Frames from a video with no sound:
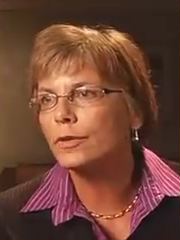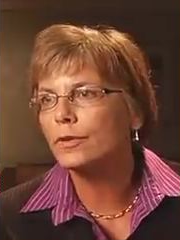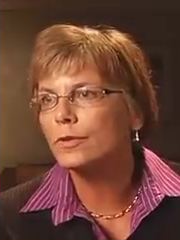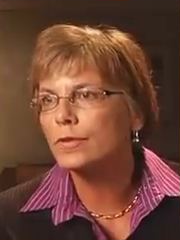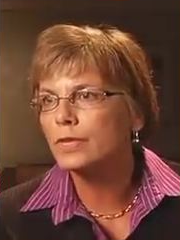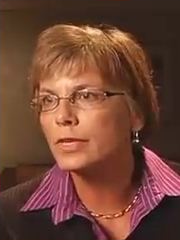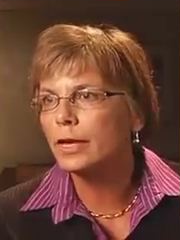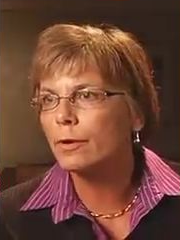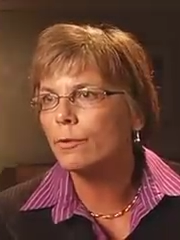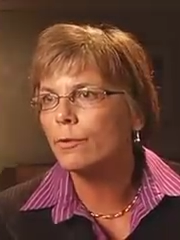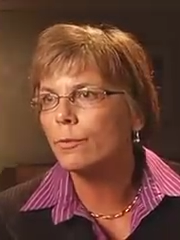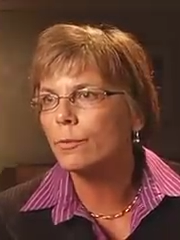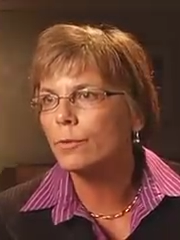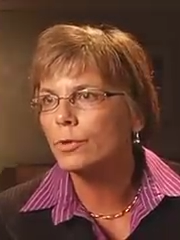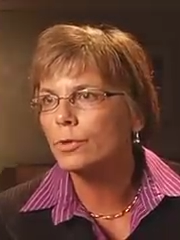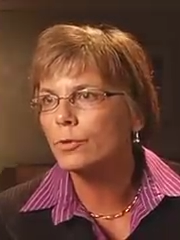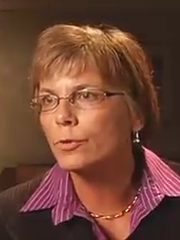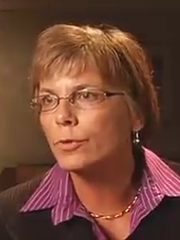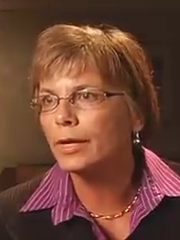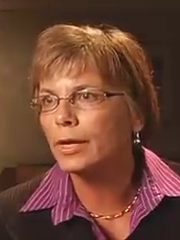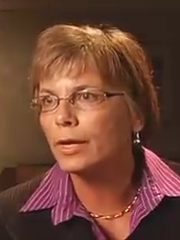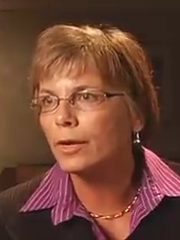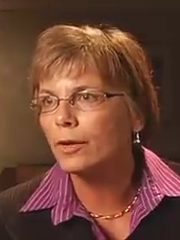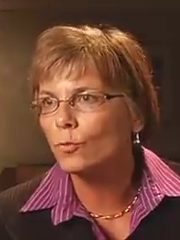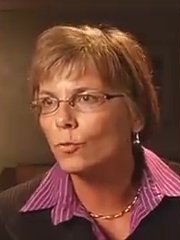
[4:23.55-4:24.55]
here's how we were
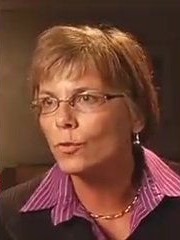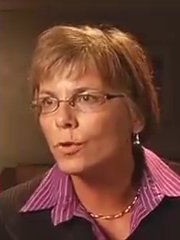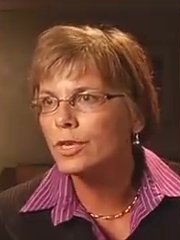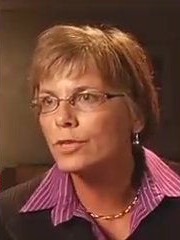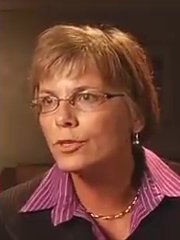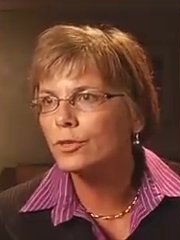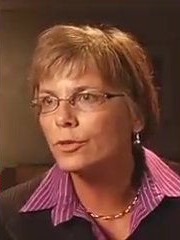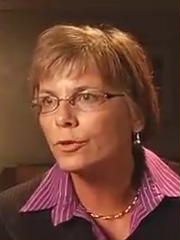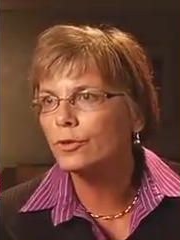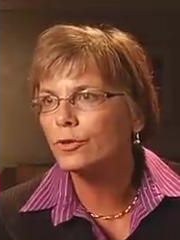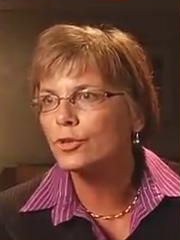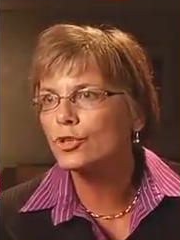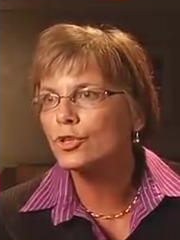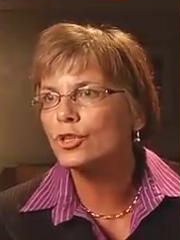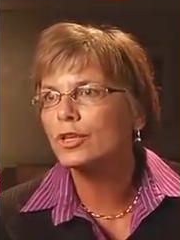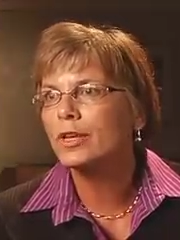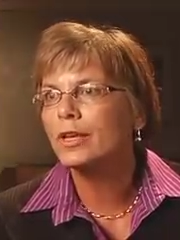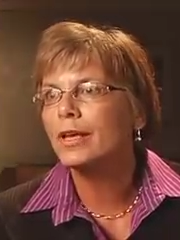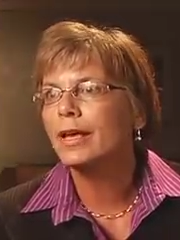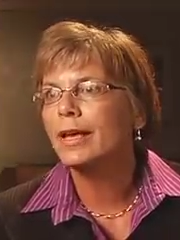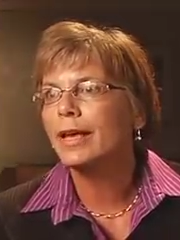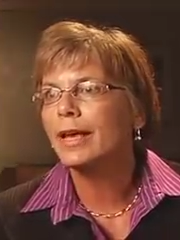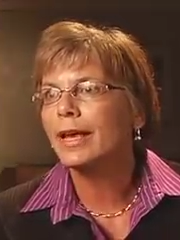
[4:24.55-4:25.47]
doing on research,